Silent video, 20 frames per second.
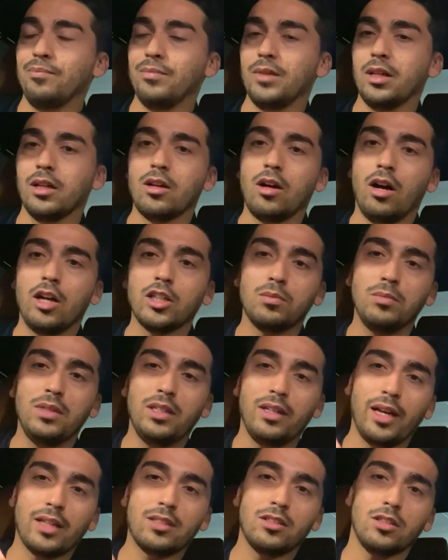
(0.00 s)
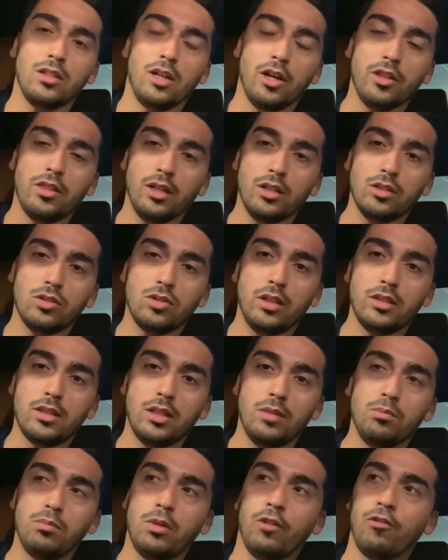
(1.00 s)
it cost me next to nothing. So I
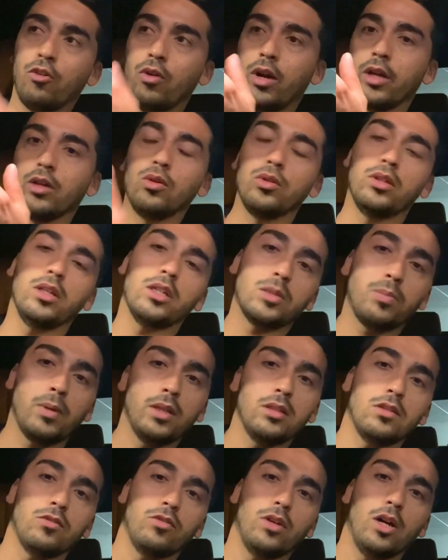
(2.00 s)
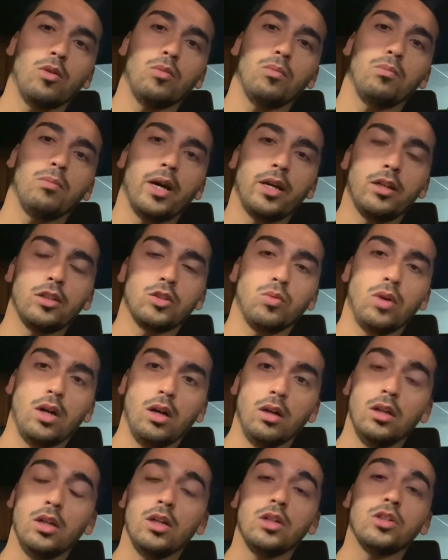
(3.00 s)
said, before I go the expensive route, might as
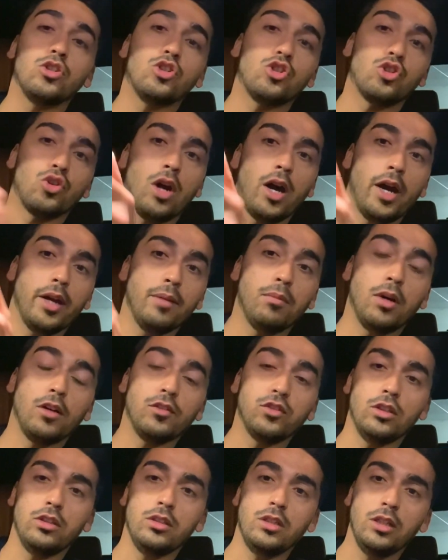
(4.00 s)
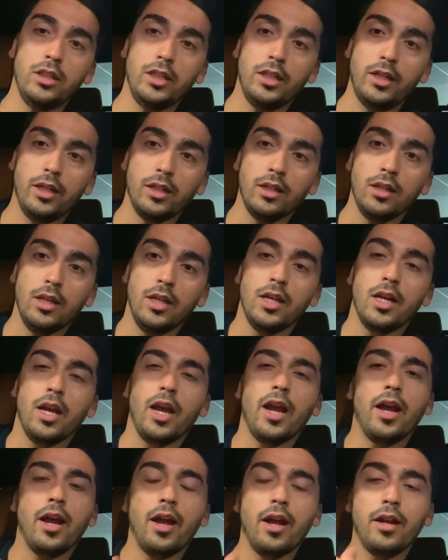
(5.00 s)
well try muffler deleting
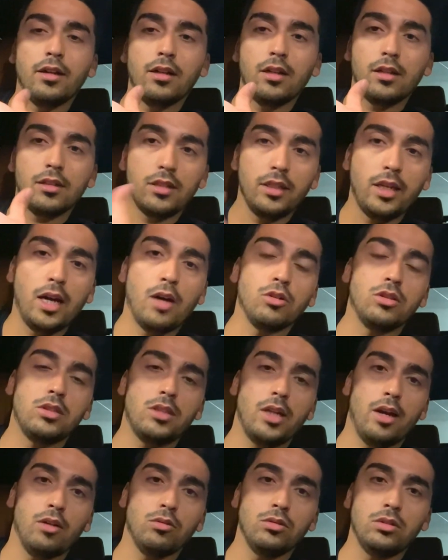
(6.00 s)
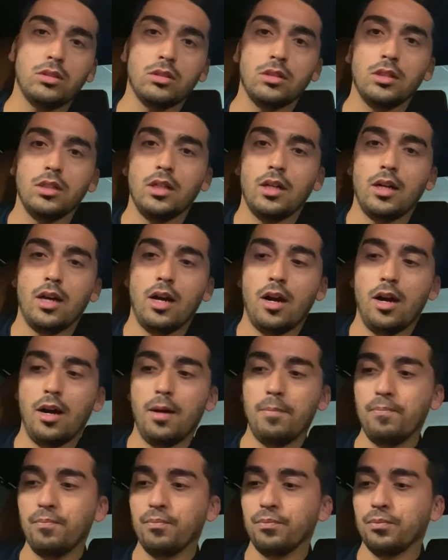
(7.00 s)
and see how it sounds.
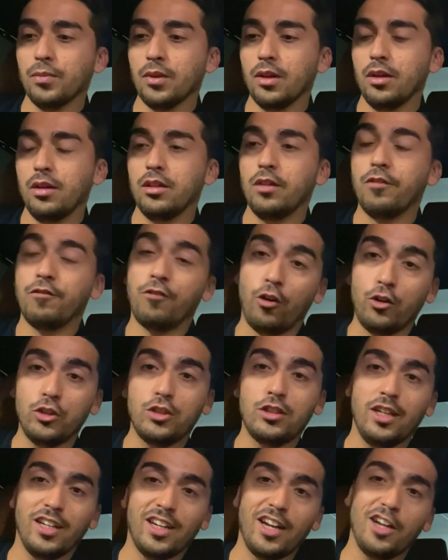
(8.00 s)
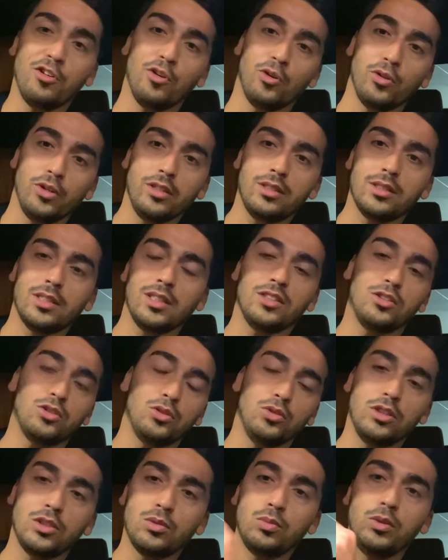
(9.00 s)
The first thing I noticed as
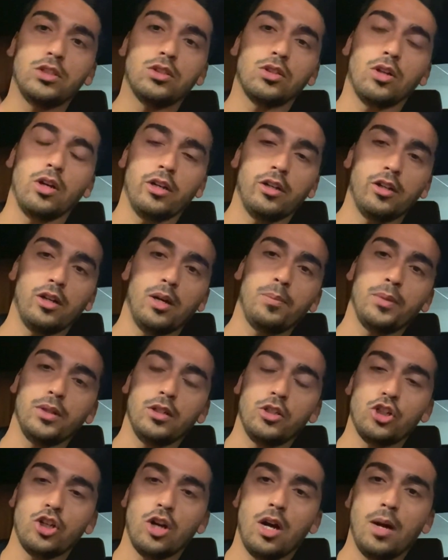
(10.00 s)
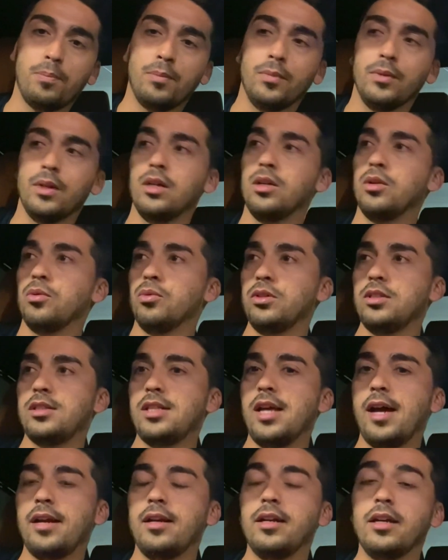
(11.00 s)
soon as we started it up in the shop was
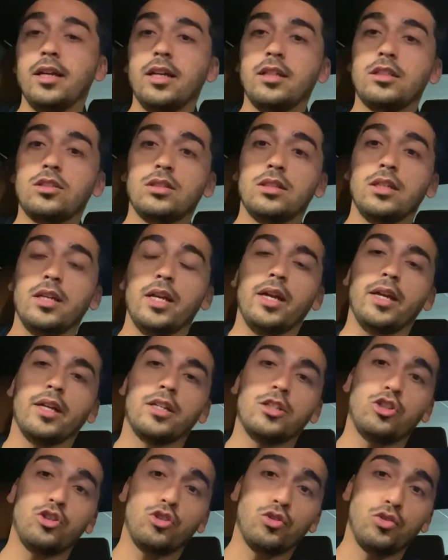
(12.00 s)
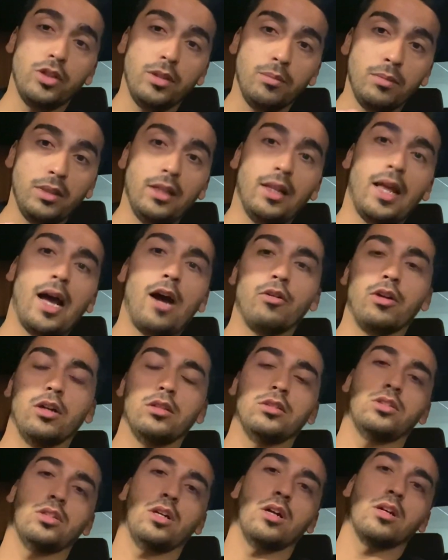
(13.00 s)
that it's extremely loud on
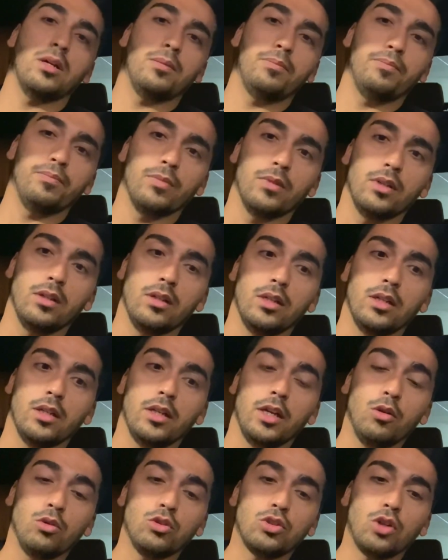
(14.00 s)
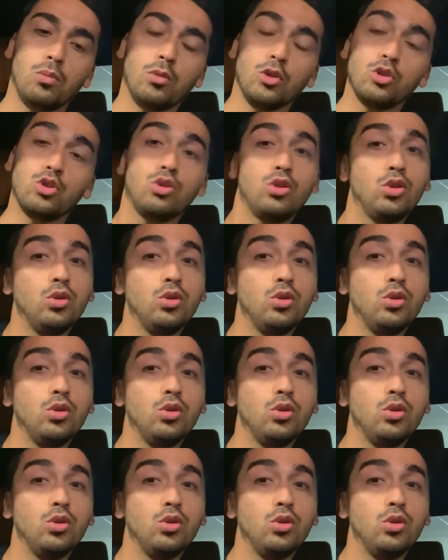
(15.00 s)
startup. It was almost